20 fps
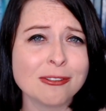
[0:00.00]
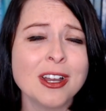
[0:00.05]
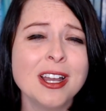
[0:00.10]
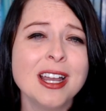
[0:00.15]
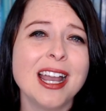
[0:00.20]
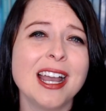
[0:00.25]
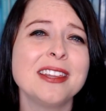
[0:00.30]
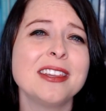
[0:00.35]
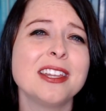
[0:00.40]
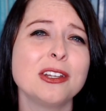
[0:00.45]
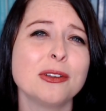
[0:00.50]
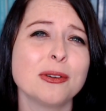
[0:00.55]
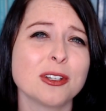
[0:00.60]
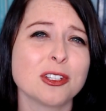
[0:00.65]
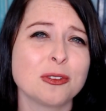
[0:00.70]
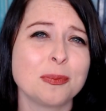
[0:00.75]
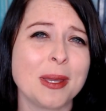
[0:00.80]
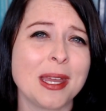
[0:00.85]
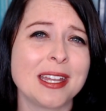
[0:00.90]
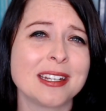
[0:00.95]
and then you
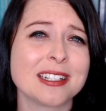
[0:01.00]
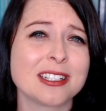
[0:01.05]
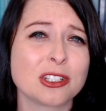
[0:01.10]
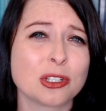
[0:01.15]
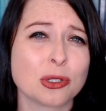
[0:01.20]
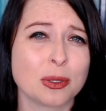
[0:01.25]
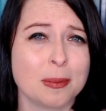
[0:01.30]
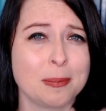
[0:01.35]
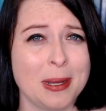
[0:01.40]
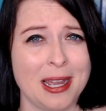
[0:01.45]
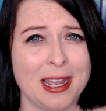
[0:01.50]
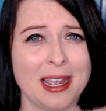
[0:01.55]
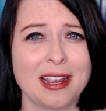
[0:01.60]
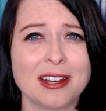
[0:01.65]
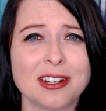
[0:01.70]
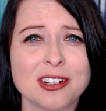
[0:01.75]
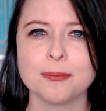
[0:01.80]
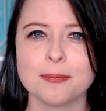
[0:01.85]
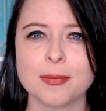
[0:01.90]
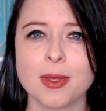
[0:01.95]
expand into a page.